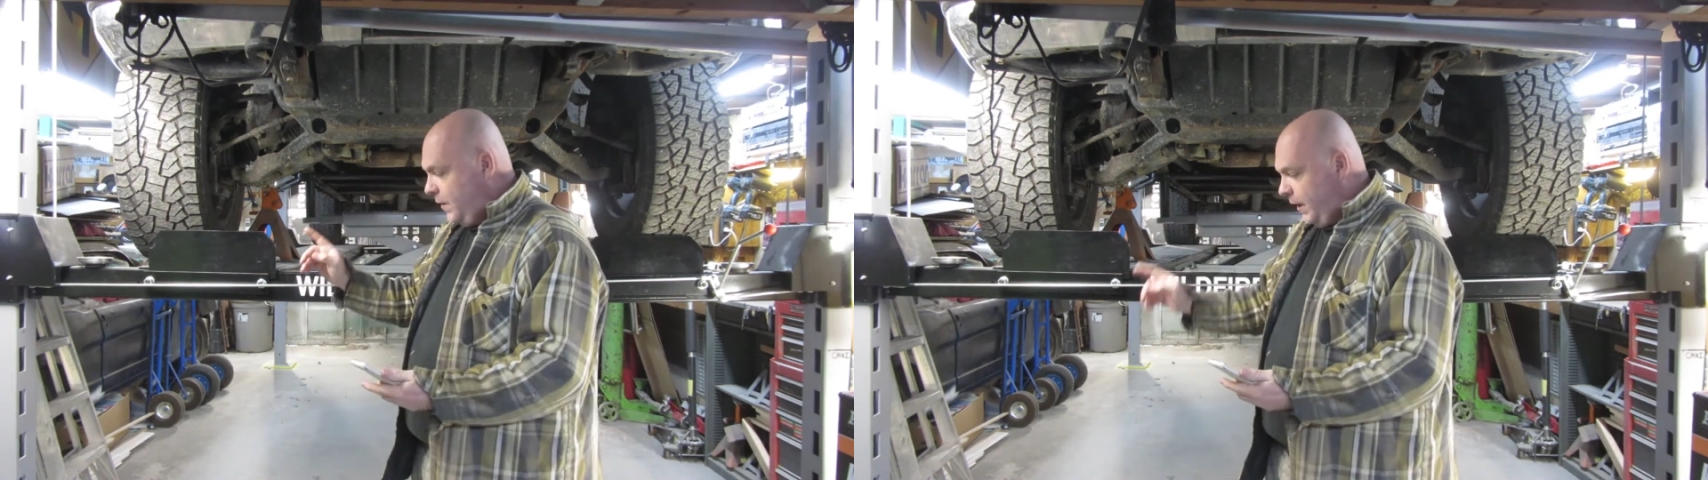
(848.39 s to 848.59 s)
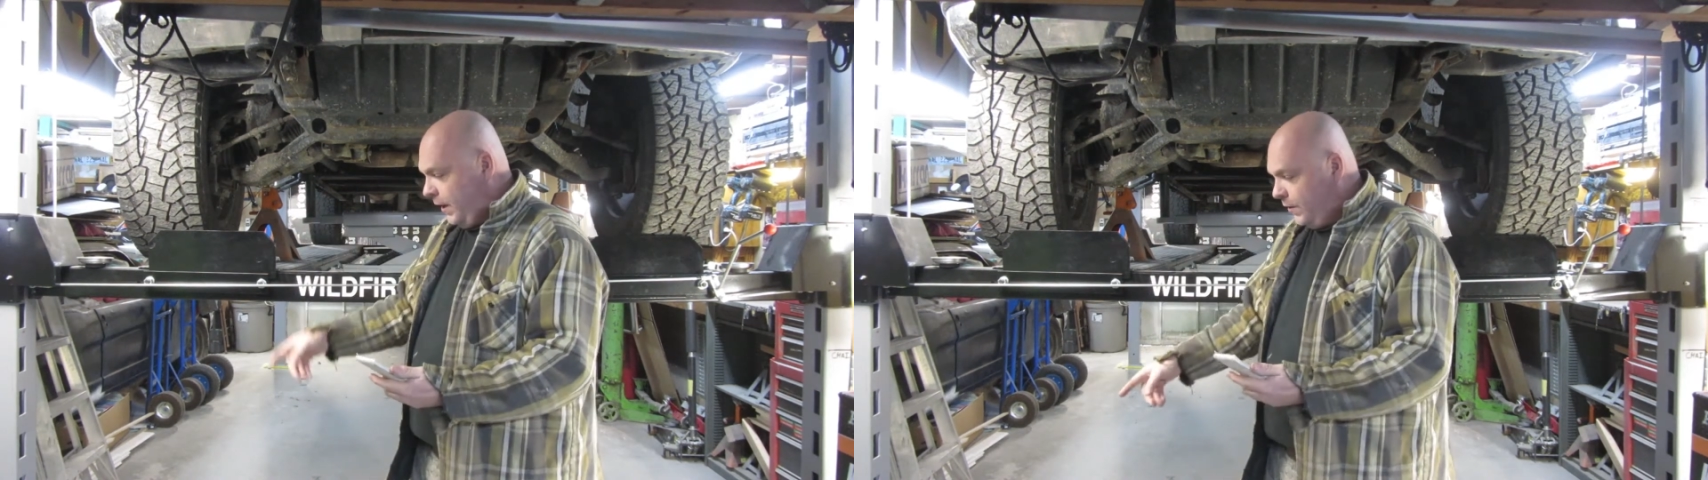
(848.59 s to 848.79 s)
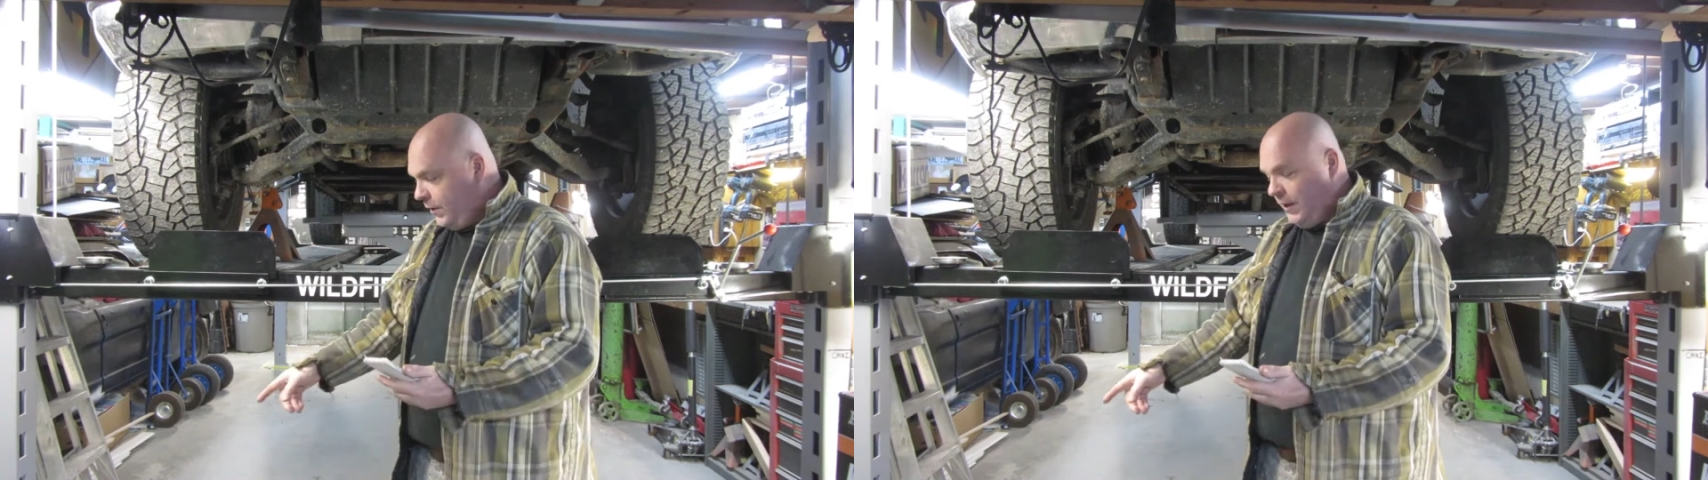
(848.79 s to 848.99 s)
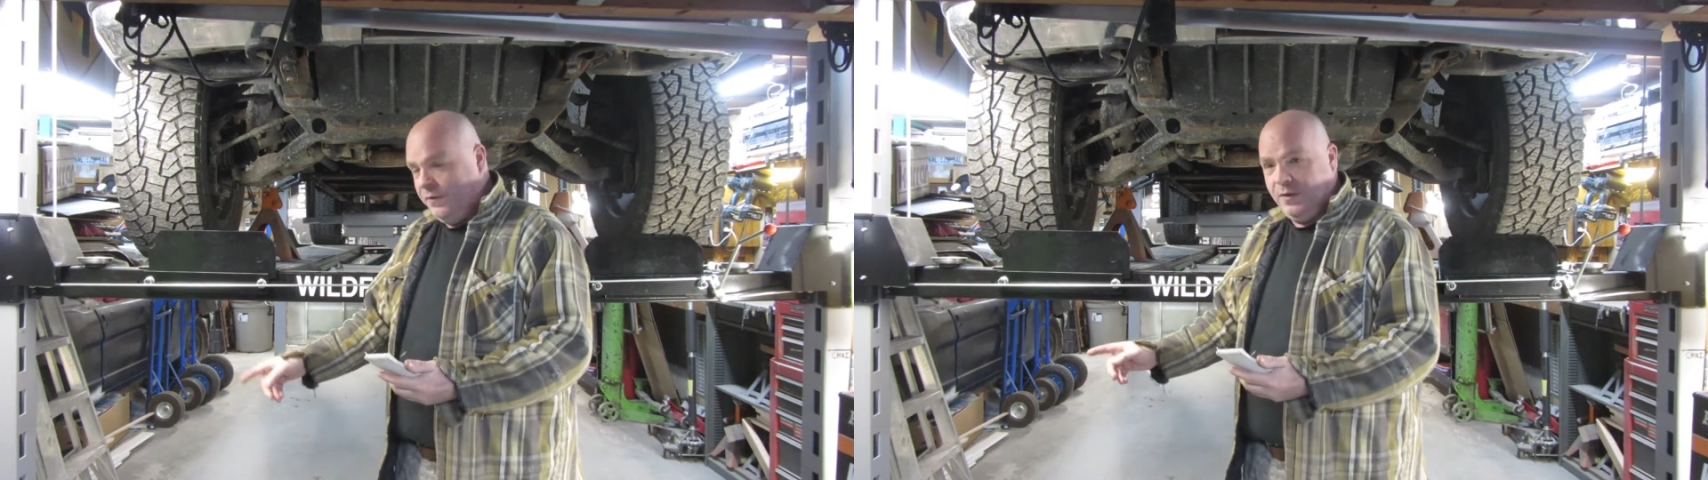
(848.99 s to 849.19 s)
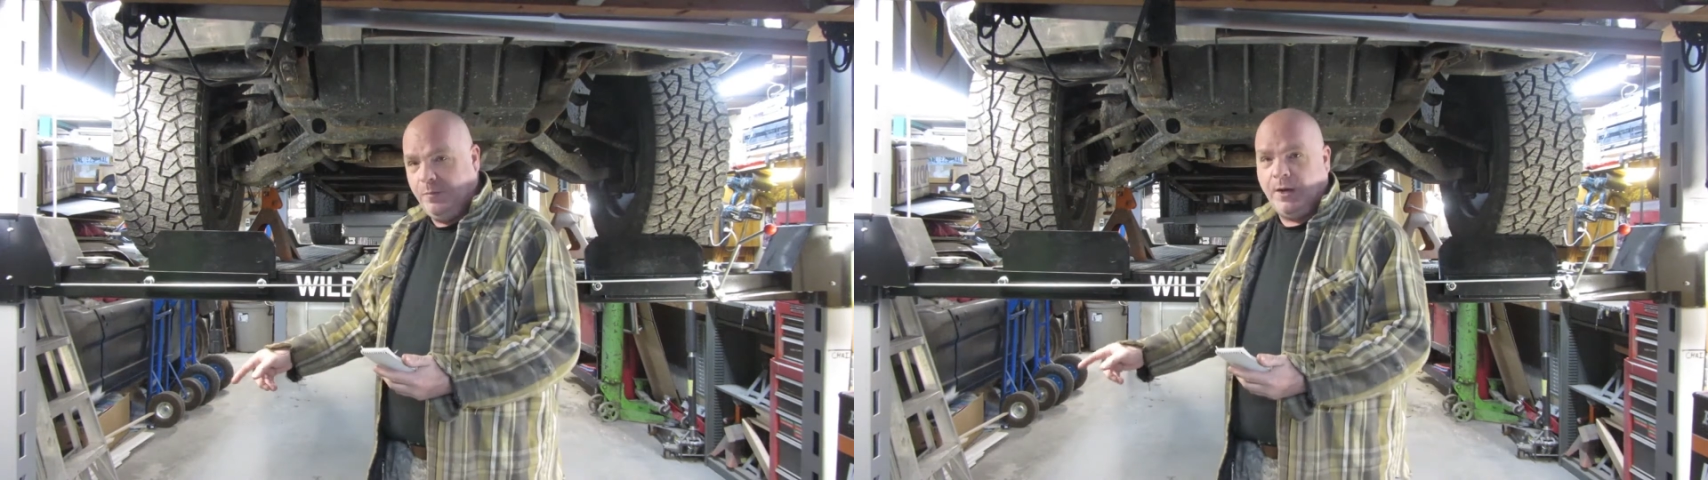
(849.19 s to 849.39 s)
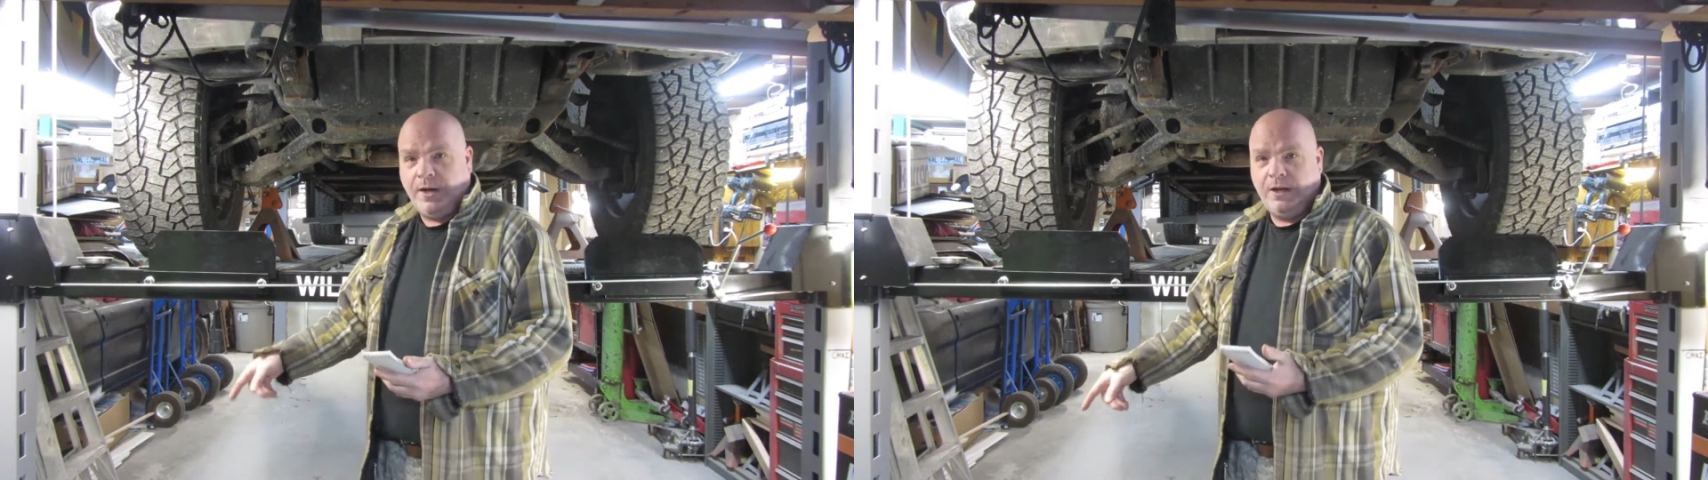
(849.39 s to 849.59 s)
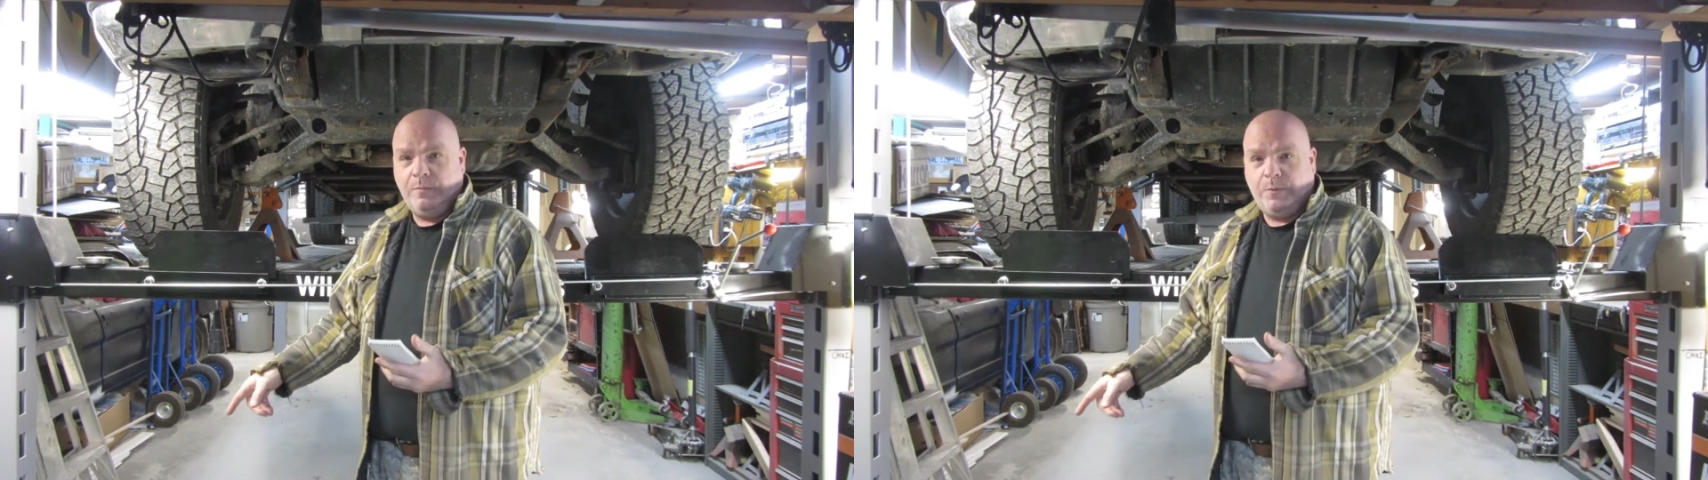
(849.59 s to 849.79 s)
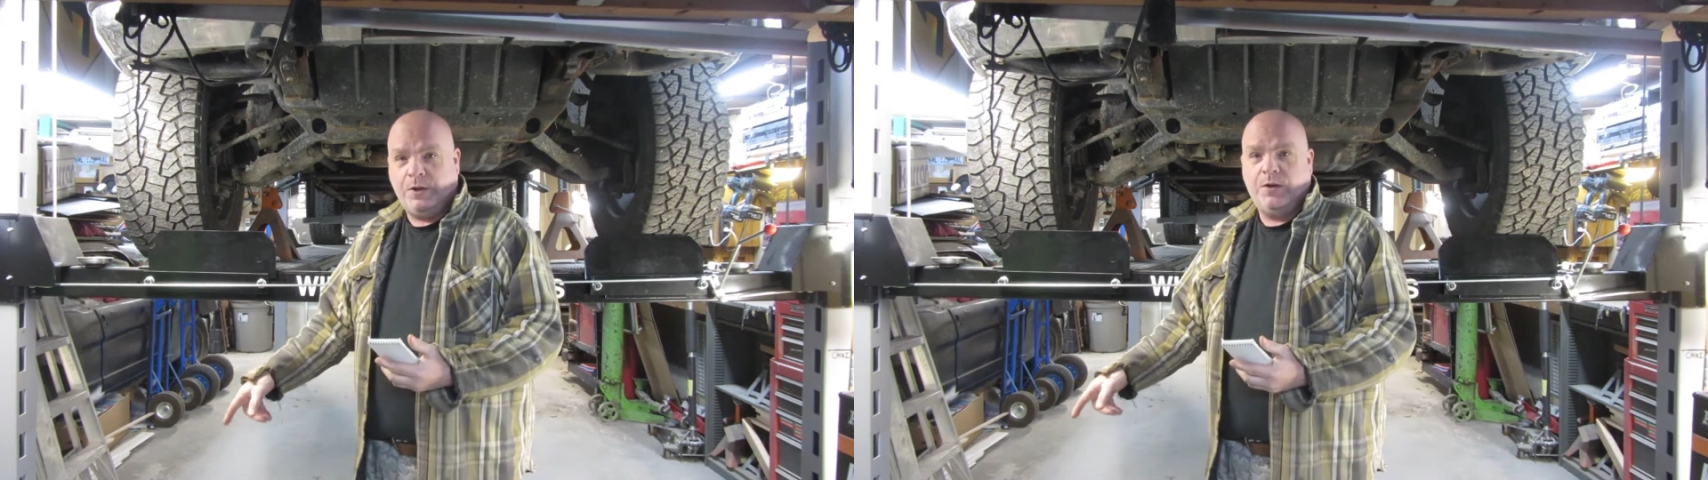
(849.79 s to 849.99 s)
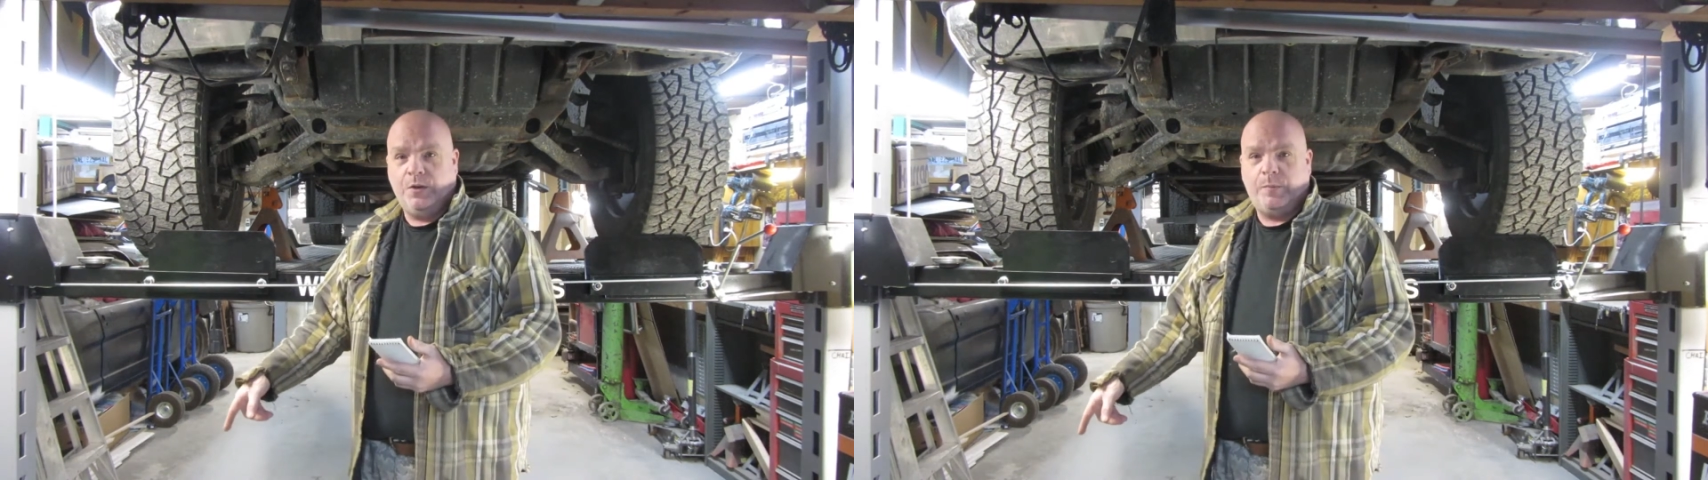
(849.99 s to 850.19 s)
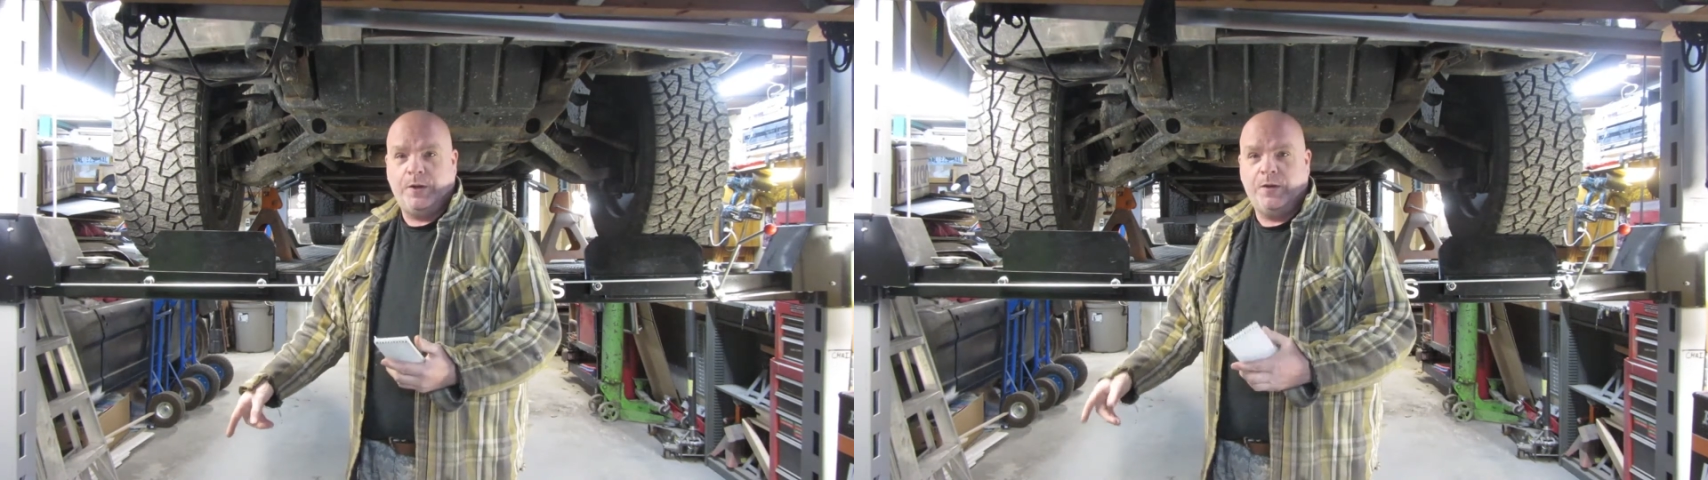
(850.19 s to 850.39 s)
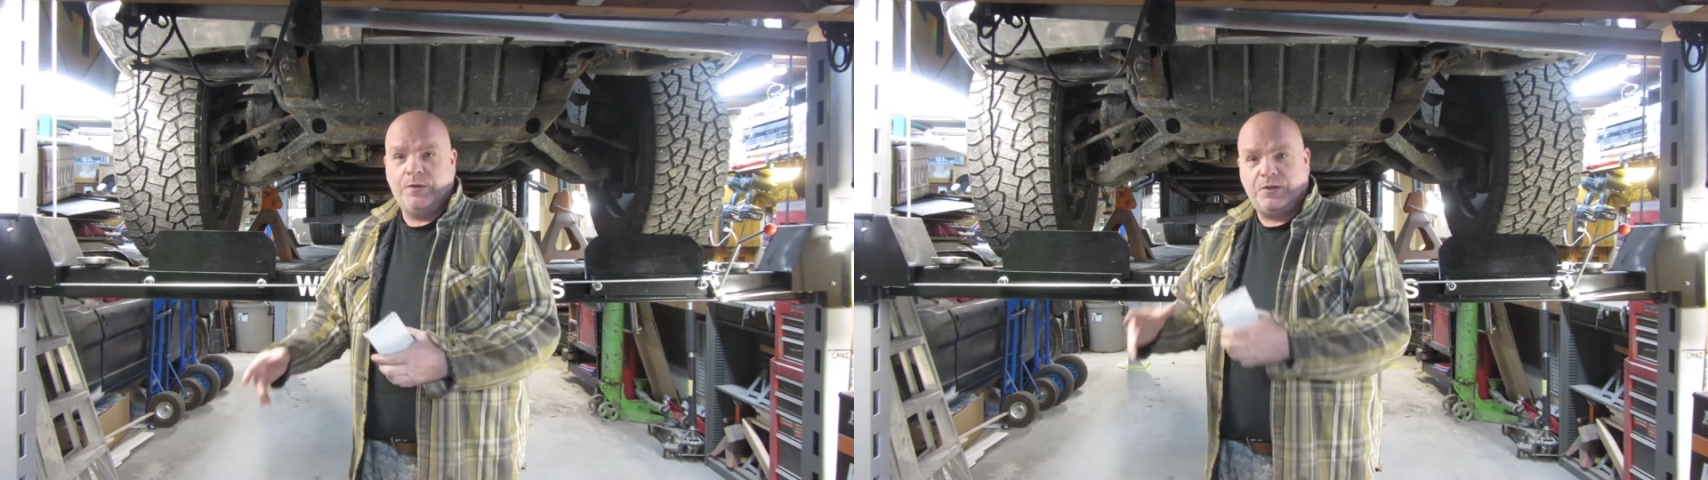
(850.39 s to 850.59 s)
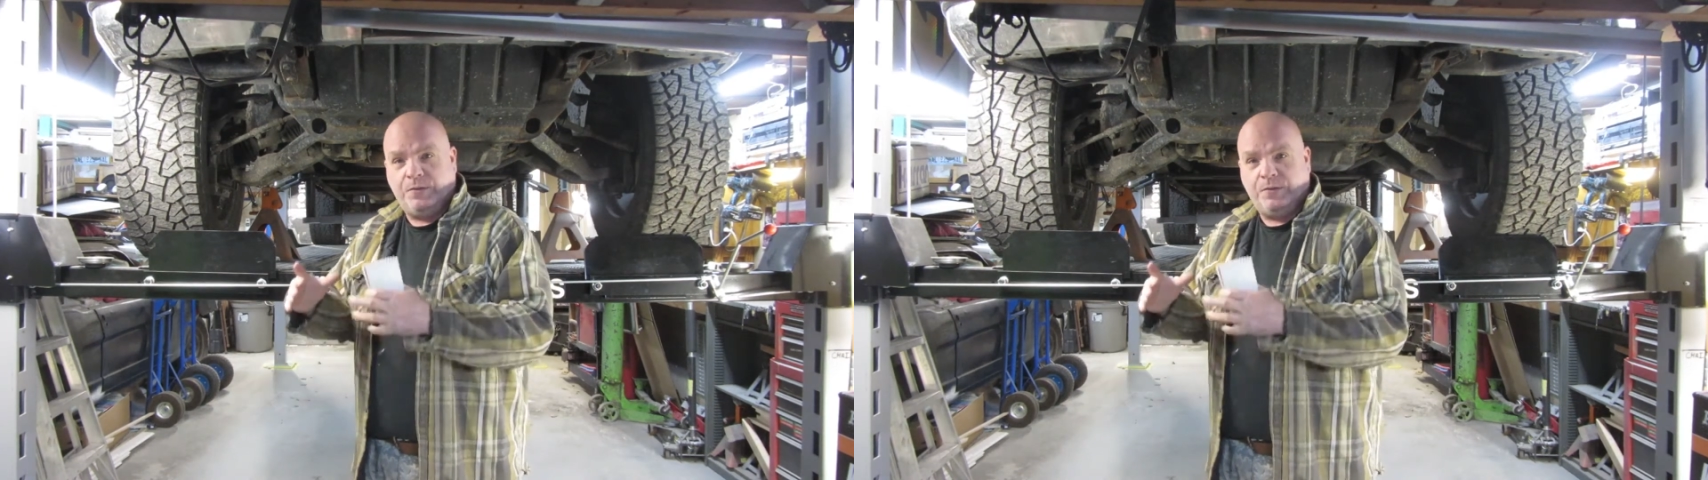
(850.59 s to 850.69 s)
counting the bottom part of the post,